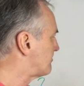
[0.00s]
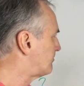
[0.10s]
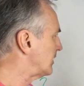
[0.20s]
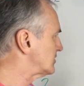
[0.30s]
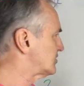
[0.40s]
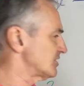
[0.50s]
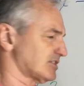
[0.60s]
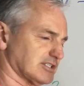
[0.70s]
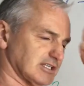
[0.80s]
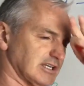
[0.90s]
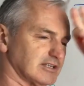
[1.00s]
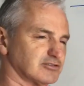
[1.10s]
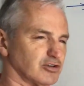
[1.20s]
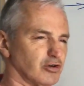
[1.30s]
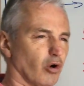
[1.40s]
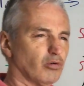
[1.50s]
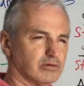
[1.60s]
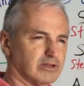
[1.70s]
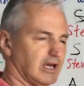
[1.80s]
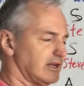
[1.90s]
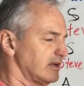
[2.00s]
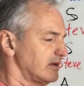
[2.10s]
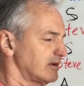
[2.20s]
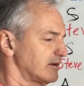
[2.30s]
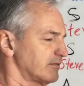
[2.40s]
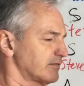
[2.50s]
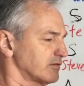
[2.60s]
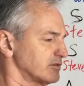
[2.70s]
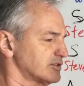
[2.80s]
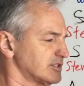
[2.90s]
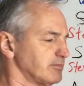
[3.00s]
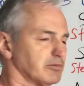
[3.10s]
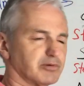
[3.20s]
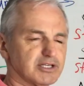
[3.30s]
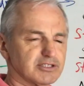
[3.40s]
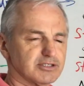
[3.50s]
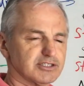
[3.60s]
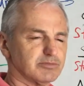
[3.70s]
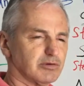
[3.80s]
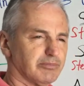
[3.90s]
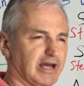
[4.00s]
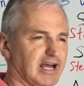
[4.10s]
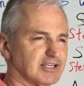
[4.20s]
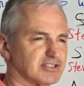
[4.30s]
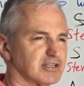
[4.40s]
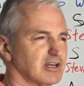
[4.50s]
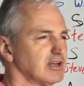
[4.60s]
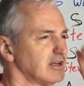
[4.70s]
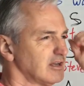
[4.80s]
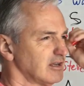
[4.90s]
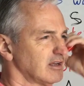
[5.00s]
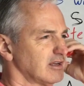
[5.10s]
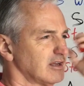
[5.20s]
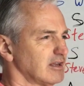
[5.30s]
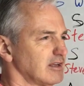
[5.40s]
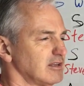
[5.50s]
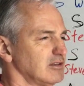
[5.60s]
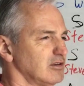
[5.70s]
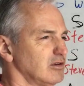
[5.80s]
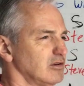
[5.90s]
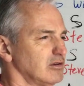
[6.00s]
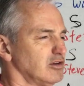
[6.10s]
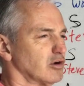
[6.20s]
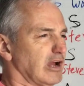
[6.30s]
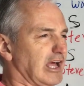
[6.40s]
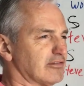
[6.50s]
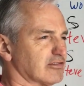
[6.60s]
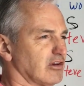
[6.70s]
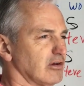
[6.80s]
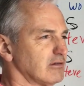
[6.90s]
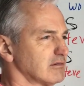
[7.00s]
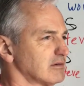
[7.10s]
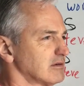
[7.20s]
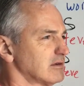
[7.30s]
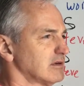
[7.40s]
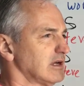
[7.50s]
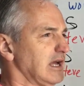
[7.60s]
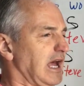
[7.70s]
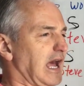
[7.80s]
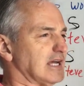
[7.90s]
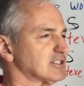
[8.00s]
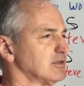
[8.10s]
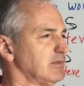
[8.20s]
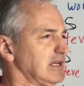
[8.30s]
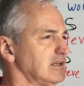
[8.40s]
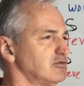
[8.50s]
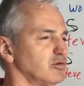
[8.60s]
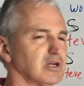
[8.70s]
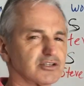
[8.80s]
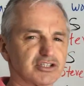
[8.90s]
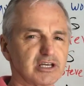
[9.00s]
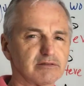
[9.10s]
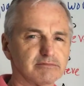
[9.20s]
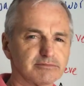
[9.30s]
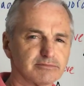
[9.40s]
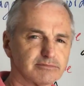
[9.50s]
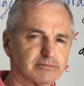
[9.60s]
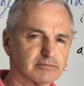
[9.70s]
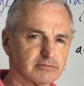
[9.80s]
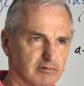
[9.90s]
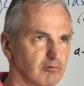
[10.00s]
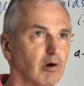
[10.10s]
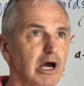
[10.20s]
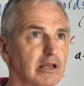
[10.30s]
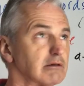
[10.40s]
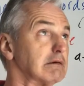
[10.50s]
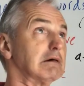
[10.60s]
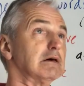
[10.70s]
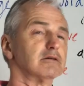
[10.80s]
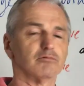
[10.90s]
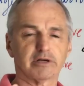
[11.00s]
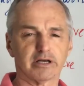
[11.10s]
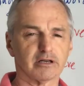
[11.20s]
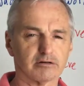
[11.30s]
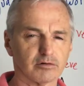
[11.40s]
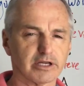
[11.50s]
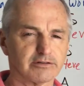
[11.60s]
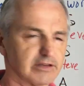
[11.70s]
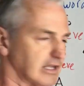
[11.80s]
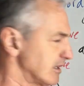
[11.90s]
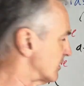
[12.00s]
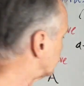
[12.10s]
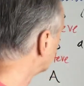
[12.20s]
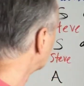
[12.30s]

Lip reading: But just to note that for simple present, simple past, your est que has to be do, does, did. What? We'll get to that later.